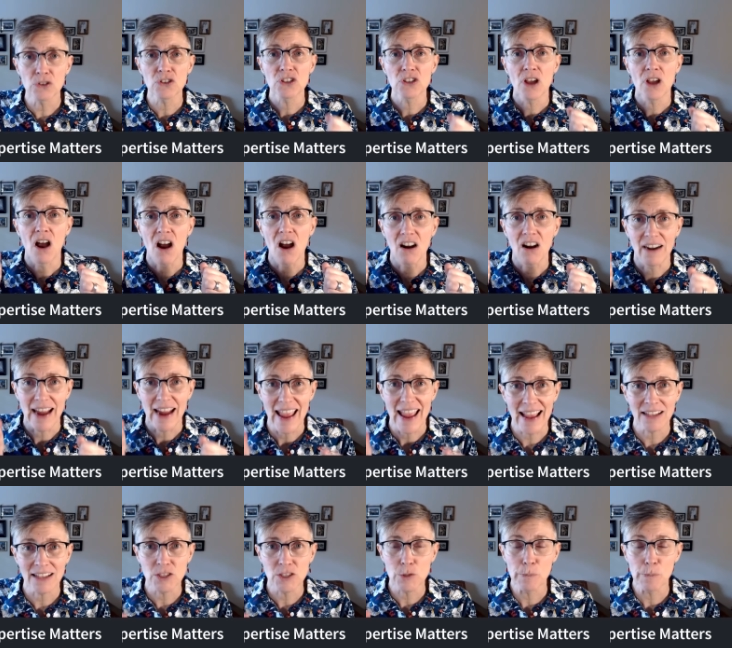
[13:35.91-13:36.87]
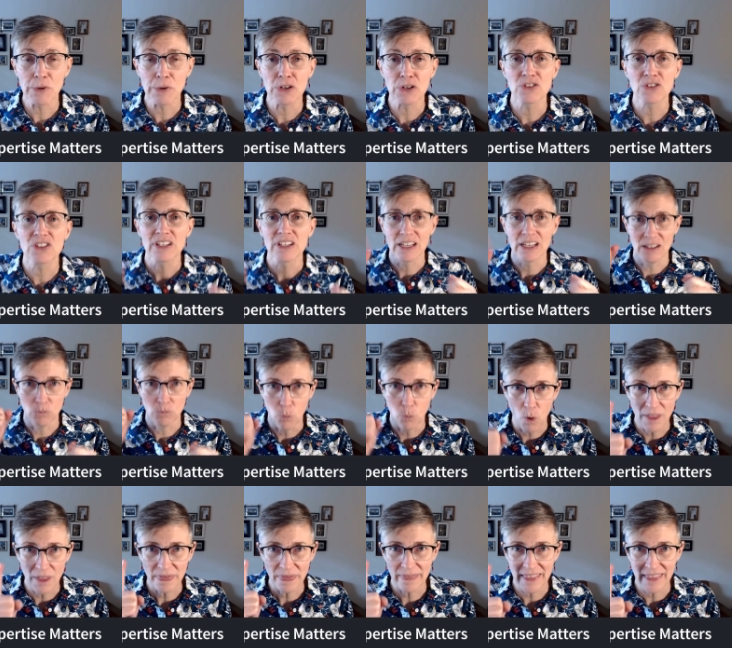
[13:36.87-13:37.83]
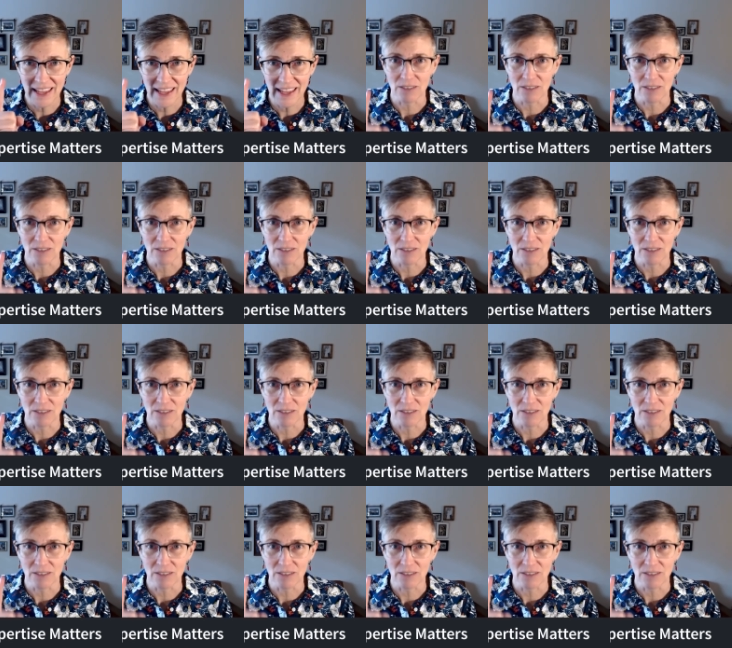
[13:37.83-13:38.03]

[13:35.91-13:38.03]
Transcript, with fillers: are experts in one thing,